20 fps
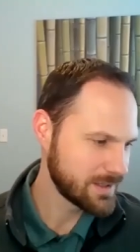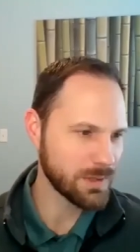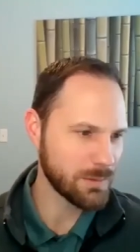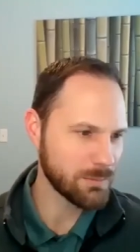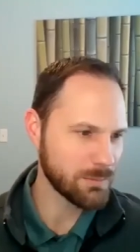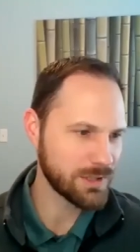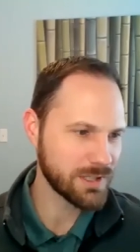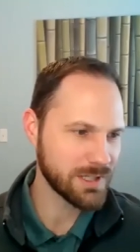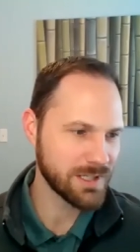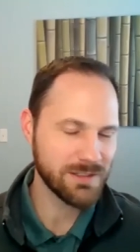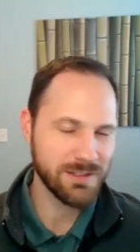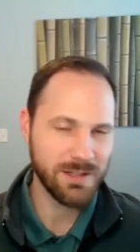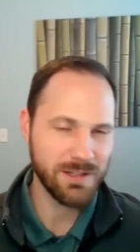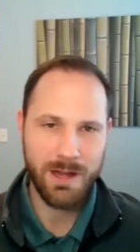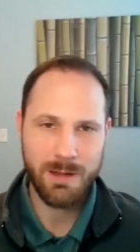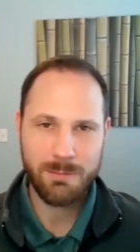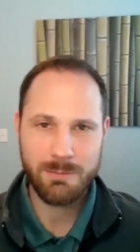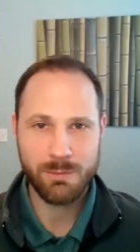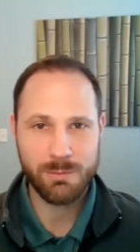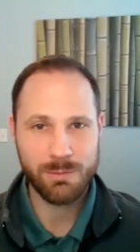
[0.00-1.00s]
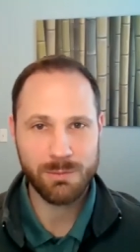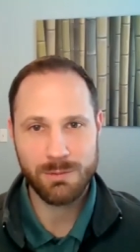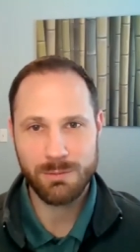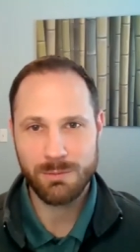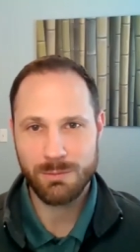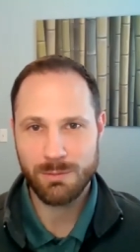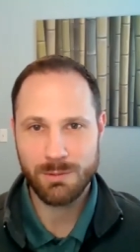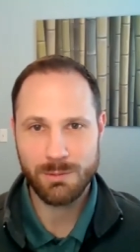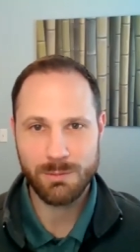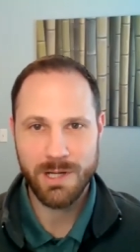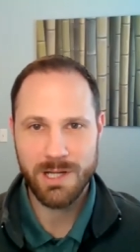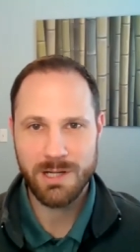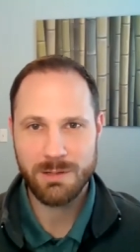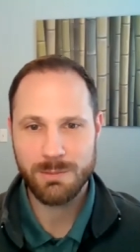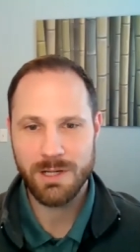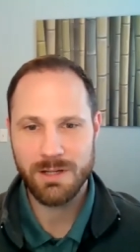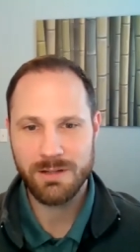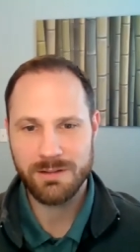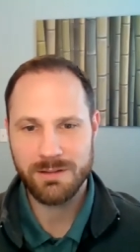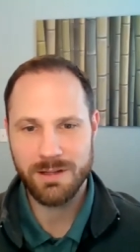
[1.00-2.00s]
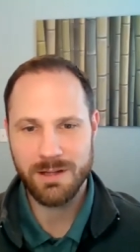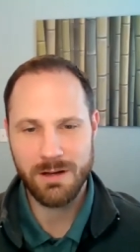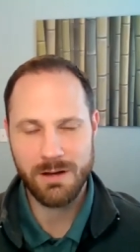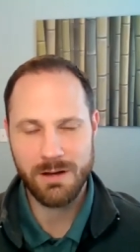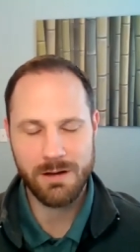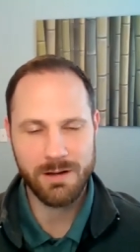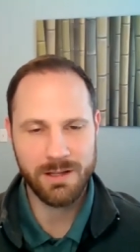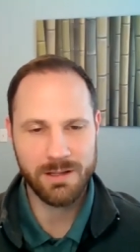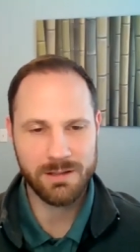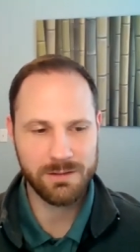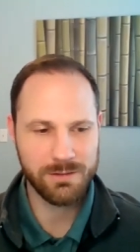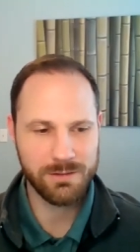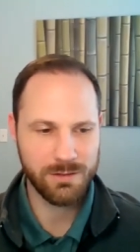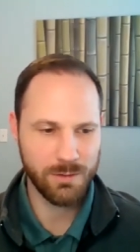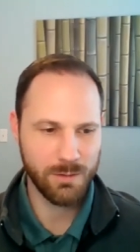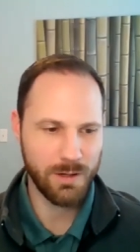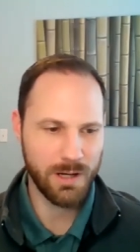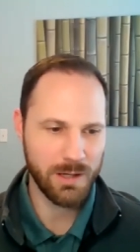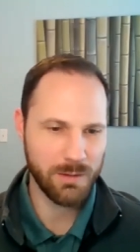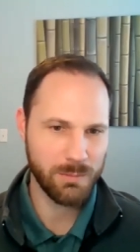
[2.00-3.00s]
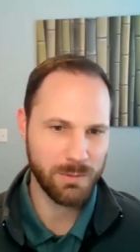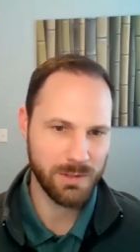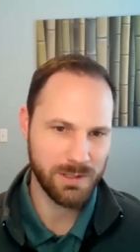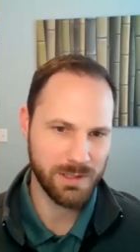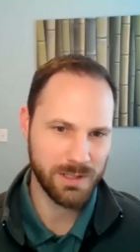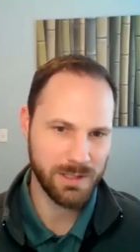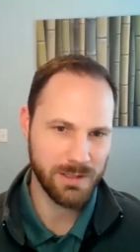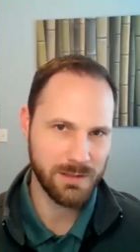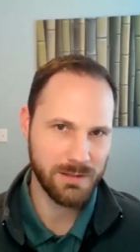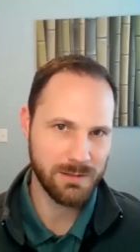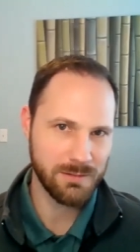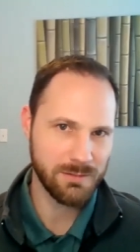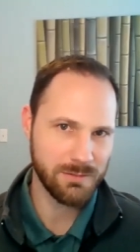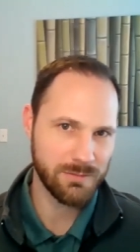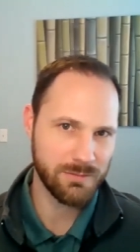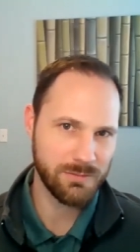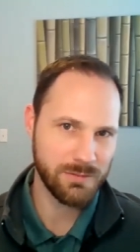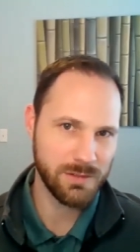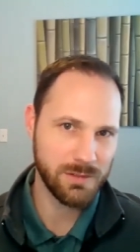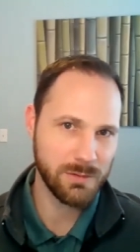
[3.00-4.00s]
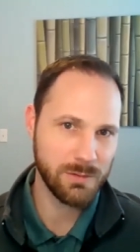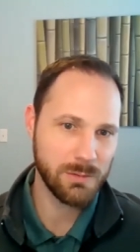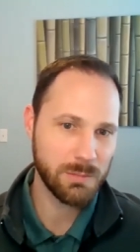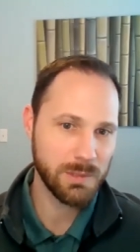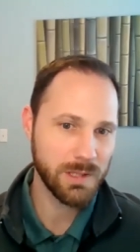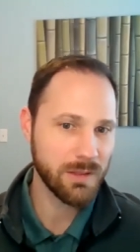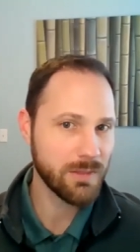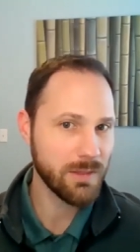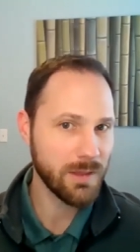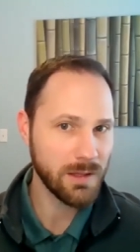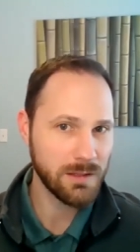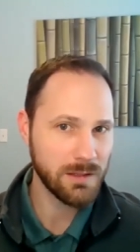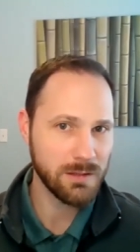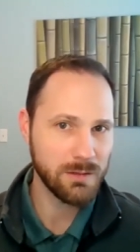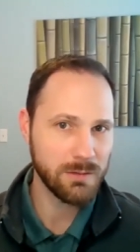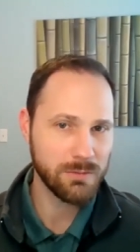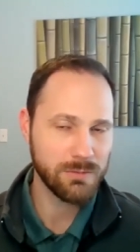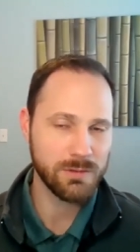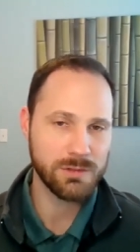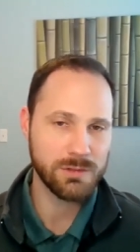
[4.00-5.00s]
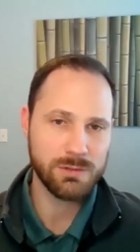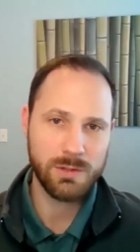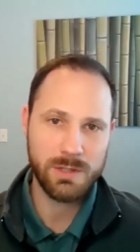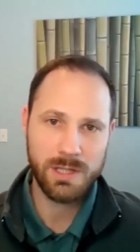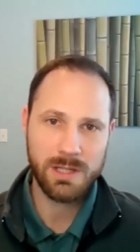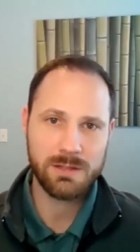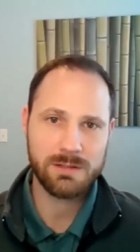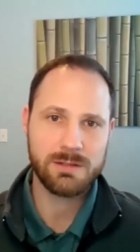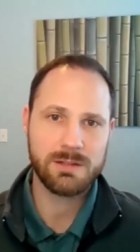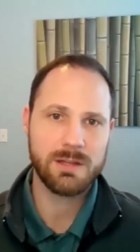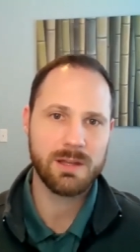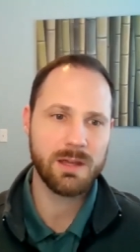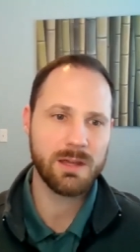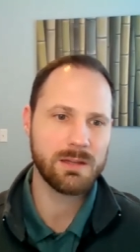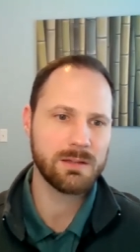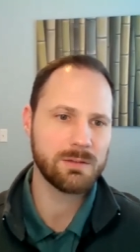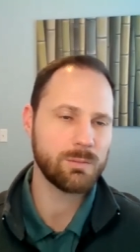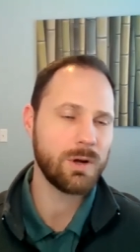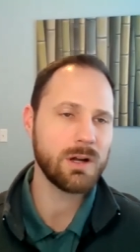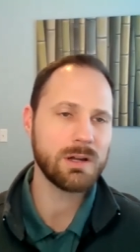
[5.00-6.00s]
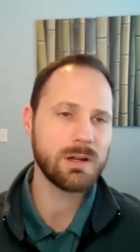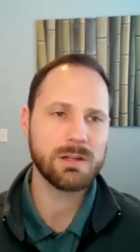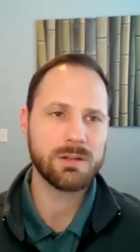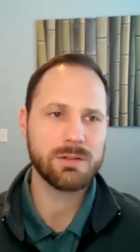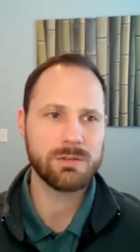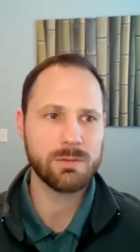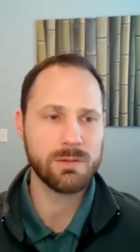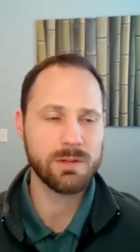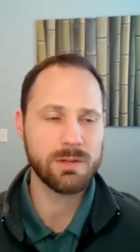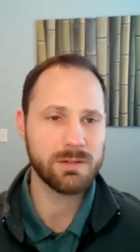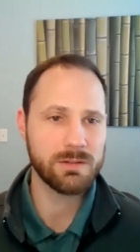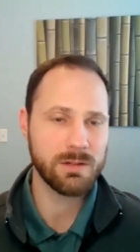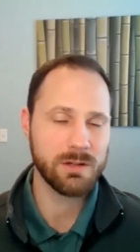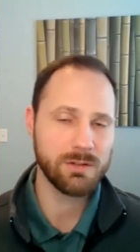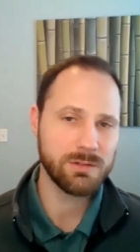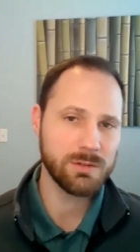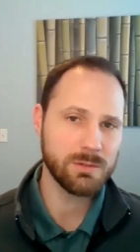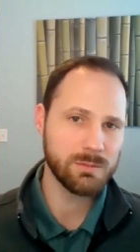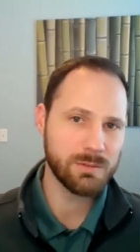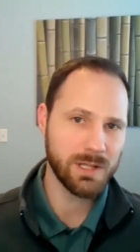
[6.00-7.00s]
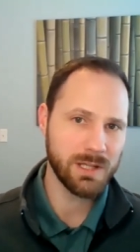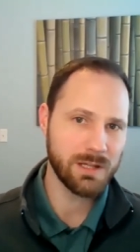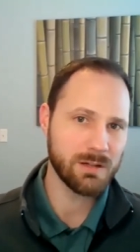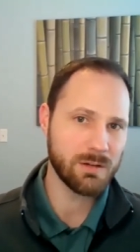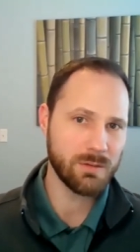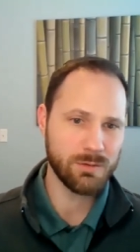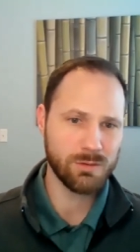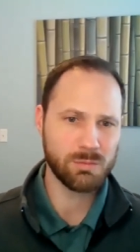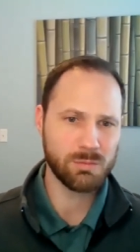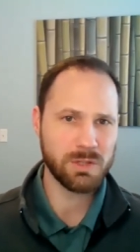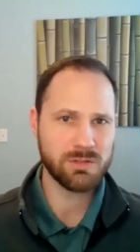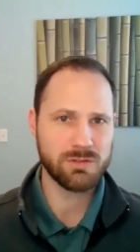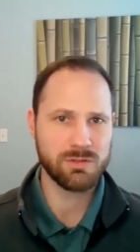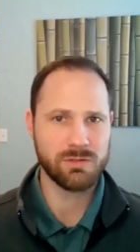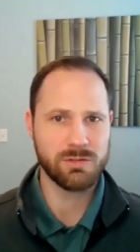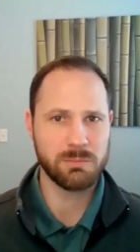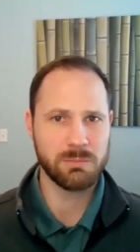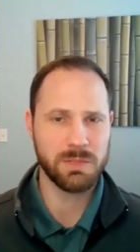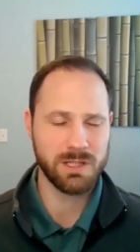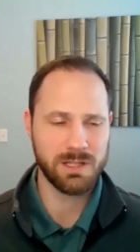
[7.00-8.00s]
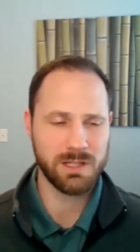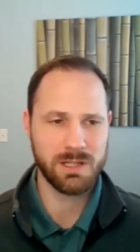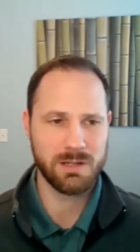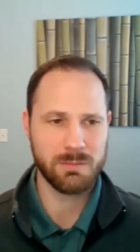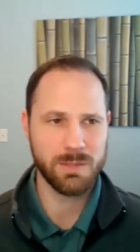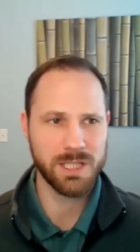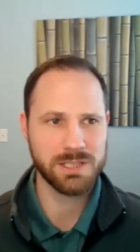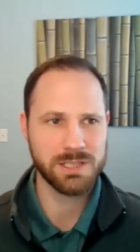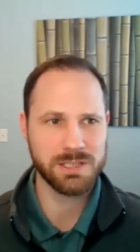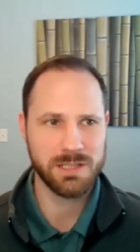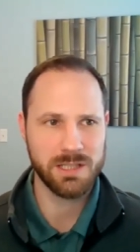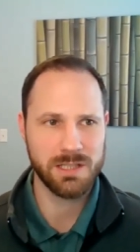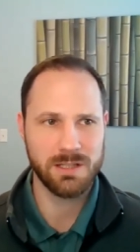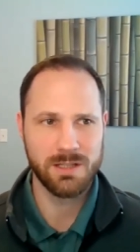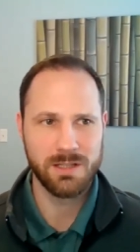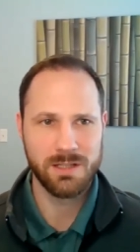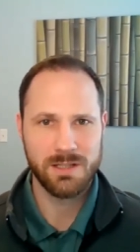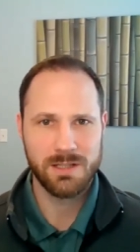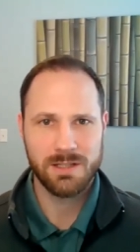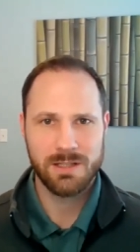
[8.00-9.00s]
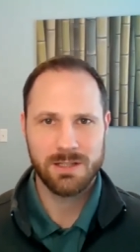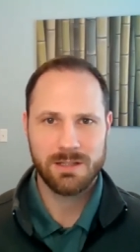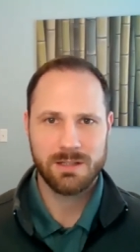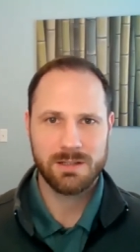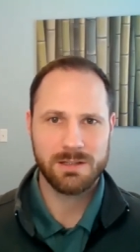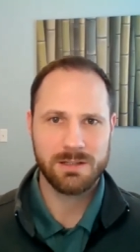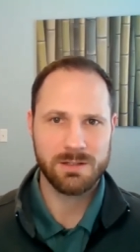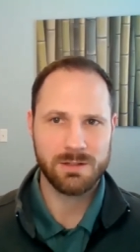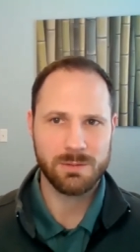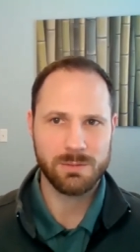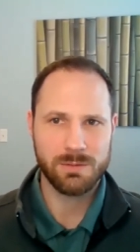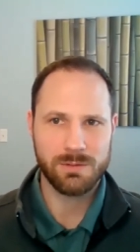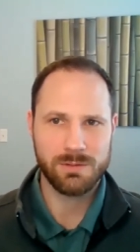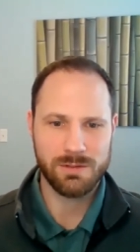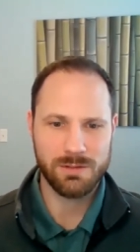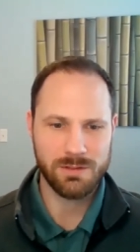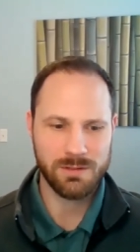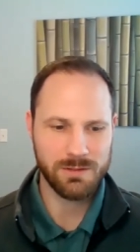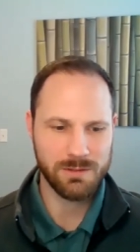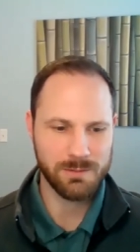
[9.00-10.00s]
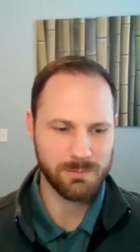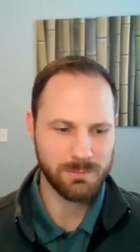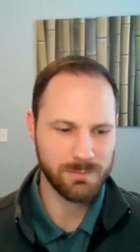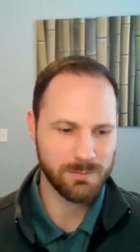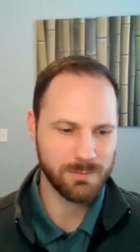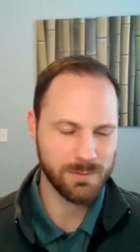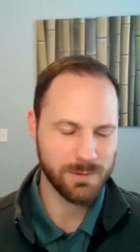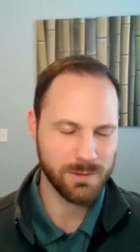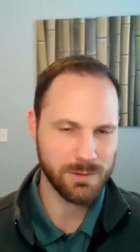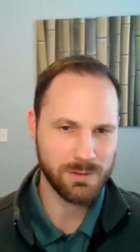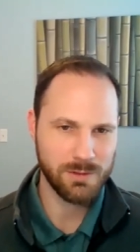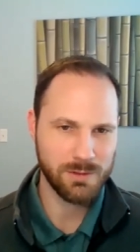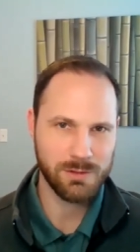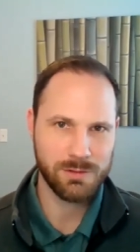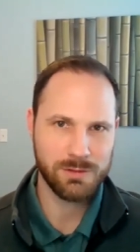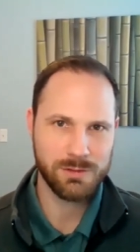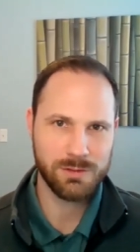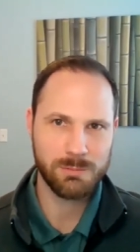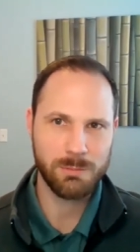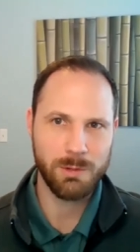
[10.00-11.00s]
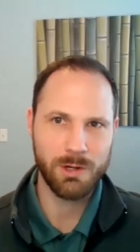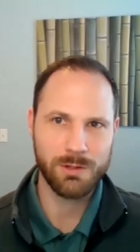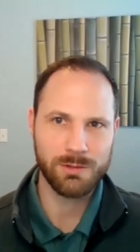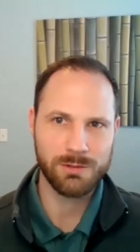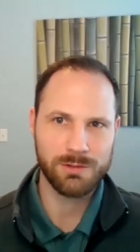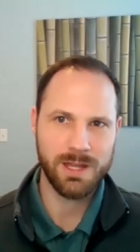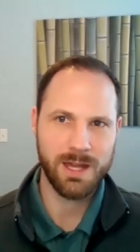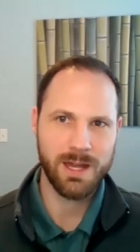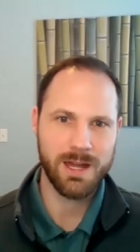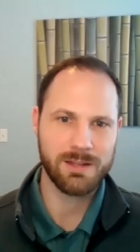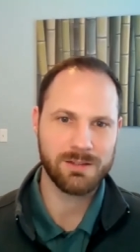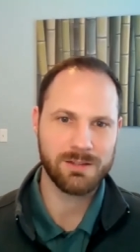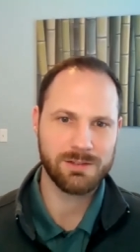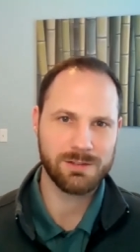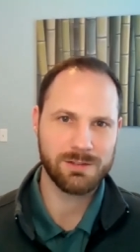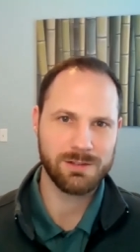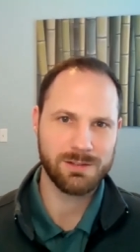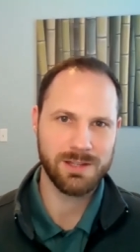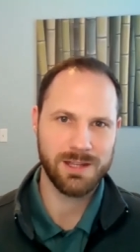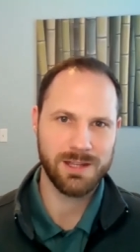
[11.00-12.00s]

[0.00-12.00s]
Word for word: I'm looking at time and we're, we're right about there. And so I want to give you a big thank you for joining us today and walking us through this and also taking all those pictures. I mean, I can't imagine that, you know, was a, a, a small task to